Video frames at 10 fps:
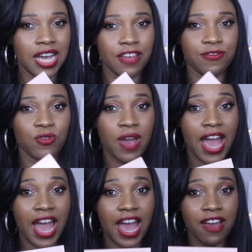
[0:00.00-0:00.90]
if you
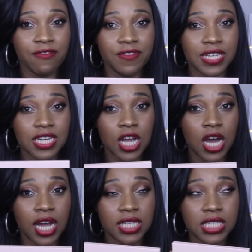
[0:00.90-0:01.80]
haven't
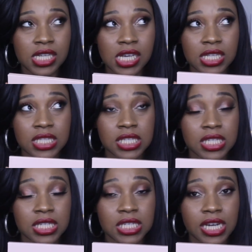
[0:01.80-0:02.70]
gotten it,
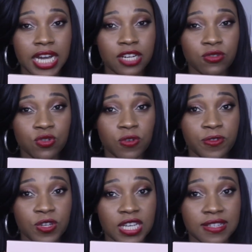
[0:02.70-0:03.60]
I don't know
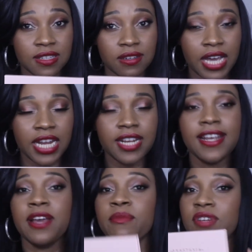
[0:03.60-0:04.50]
if you can still get it,
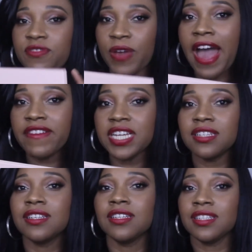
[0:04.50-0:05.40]
but if you have it,
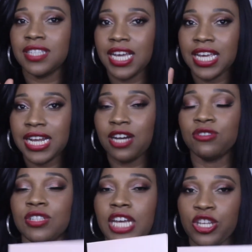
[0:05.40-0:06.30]
take it
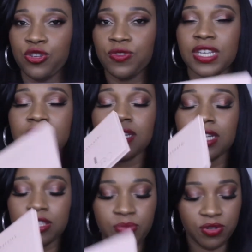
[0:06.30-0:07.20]
out and use it.
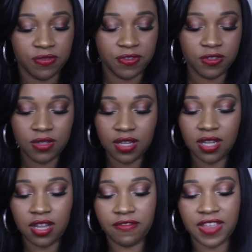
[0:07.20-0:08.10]
It's beautiful. I
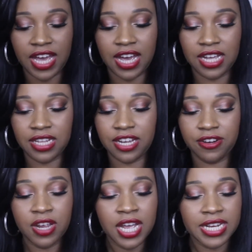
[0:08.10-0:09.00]
love that
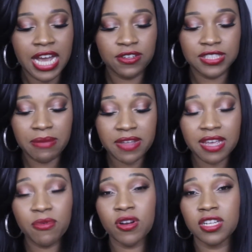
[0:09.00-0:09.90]
highlighter. Now, some of
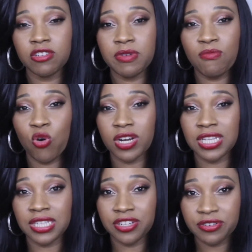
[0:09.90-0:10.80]
them are a little bit more
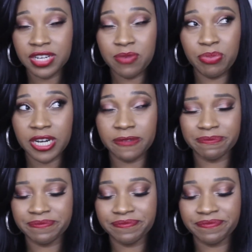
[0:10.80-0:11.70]
glittery, but